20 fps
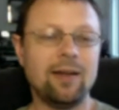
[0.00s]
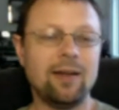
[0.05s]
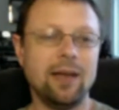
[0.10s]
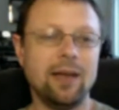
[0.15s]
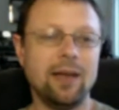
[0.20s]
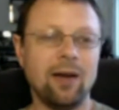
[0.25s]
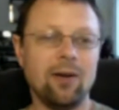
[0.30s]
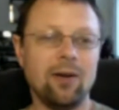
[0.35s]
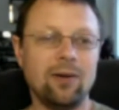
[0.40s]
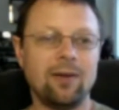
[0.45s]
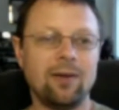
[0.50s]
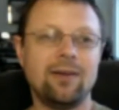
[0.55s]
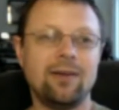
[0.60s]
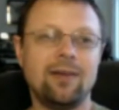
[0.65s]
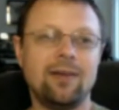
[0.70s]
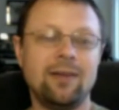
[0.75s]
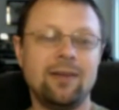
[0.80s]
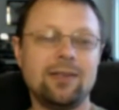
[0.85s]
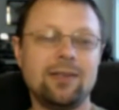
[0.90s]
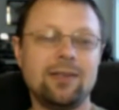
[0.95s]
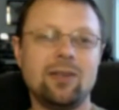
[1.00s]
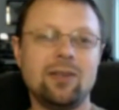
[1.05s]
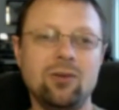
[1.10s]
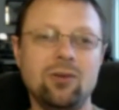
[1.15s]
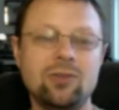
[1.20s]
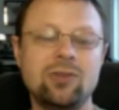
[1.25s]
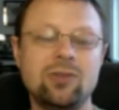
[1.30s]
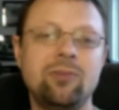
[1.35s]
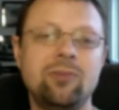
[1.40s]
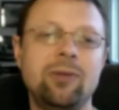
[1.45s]
Now, this
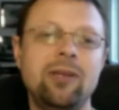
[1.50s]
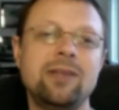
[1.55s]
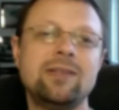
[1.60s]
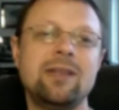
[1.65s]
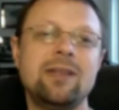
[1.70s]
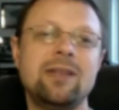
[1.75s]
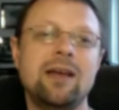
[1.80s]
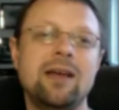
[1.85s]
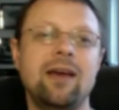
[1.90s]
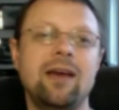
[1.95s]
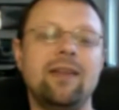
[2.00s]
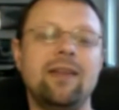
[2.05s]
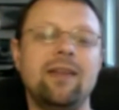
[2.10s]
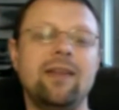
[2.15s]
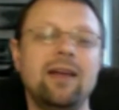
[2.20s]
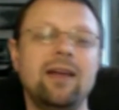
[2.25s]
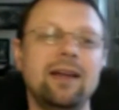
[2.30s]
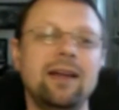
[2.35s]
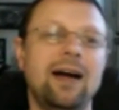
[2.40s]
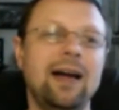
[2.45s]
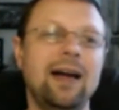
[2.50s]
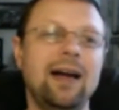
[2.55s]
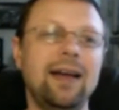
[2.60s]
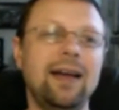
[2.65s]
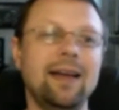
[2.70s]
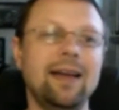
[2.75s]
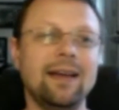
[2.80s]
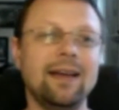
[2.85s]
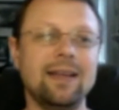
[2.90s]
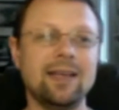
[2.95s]
also means that
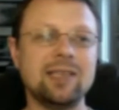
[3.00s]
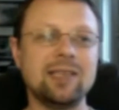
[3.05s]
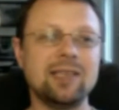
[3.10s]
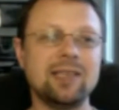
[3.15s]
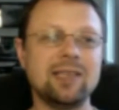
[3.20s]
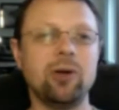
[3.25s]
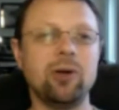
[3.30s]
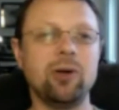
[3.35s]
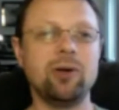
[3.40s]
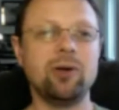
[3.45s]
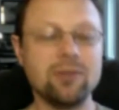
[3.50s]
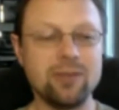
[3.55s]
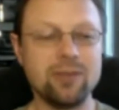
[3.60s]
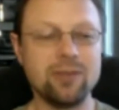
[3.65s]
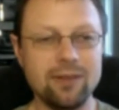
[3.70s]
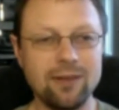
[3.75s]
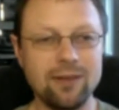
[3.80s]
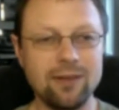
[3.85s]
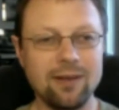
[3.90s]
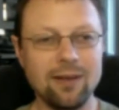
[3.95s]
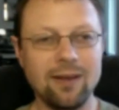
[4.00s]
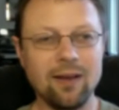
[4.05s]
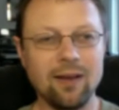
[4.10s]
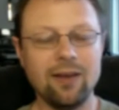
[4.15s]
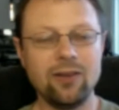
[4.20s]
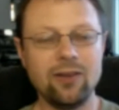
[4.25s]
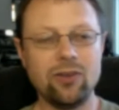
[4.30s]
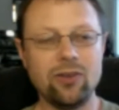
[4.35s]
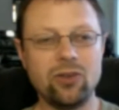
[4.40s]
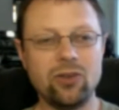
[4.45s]
I get exposed
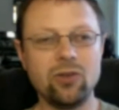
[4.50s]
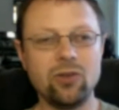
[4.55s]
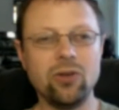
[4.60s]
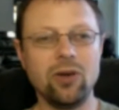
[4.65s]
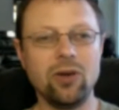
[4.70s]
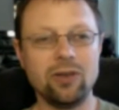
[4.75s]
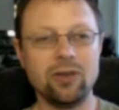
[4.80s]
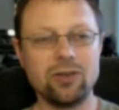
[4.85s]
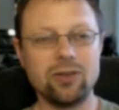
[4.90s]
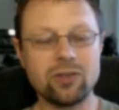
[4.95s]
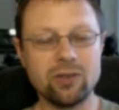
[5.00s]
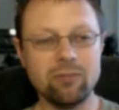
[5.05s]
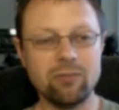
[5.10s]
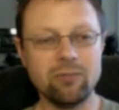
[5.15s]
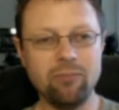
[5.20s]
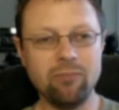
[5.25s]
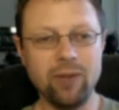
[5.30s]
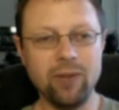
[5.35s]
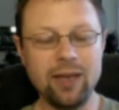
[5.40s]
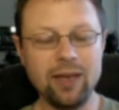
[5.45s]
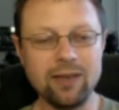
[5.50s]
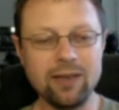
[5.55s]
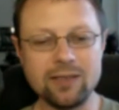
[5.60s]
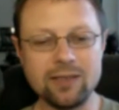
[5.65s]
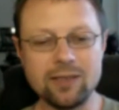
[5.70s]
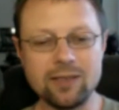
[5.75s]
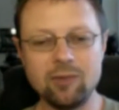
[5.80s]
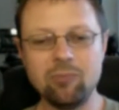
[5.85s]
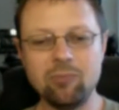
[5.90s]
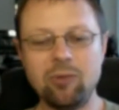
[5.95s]
to a
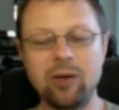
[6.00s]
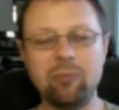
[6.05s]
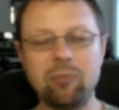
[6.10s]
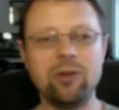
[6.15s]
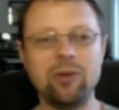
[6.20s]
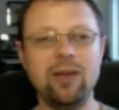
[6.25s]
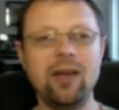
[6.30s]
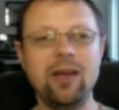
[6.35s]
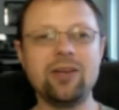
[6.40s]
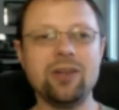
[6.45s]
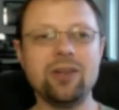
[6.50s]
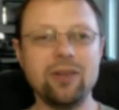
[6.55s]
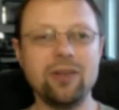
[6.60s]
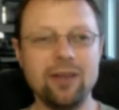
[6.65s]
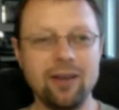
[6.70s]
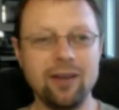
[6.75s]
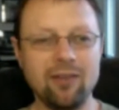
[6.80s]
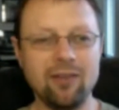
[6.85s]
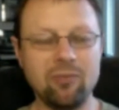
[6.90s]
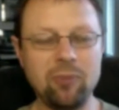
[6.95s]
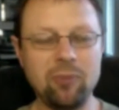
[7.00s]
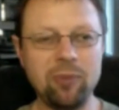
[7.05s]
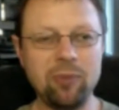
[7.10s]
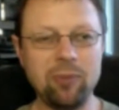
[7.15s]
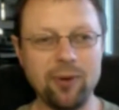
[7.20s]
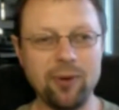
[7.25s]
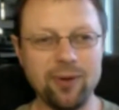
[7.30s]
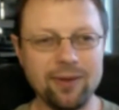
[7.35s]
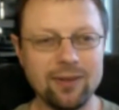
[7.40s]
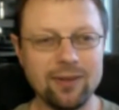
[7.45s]
tremendous population of
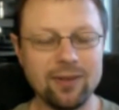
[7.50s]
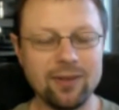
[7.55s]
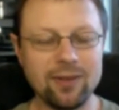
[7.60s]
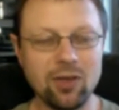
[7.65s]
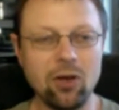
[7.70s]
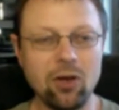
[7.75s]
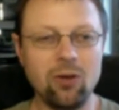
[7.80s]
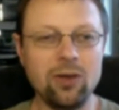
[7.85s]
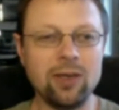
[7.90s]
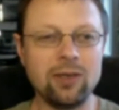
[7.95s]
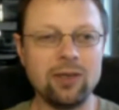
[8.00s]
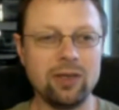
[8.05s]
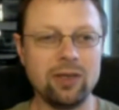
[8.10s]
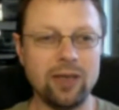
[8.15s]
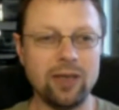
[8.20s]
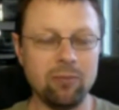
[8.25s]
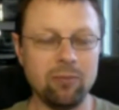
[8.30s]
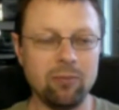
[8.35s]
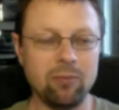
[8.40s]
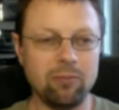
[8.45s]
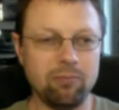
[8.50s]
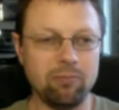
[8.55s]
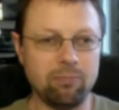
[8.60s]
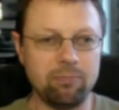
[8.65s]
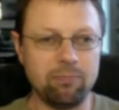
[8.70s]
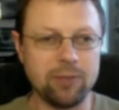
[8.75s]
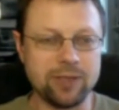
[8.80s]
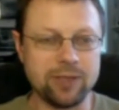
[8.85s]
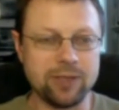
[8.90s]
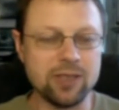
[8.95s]
people. Not only did I
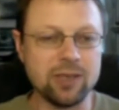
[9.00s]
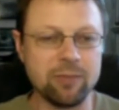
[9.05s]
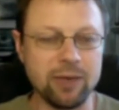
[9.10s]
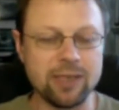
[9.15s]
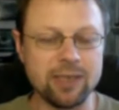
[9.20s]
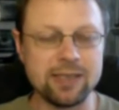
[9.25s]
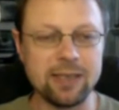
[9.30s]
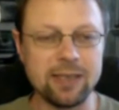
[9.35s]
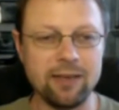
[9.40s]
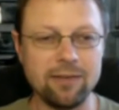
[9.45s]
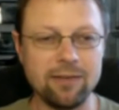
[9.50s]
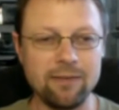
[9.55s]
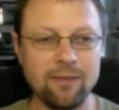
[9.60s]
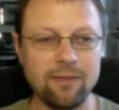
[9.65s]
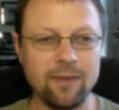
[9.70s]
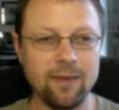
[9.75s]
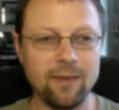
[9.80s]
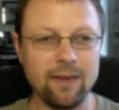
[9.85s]
position myself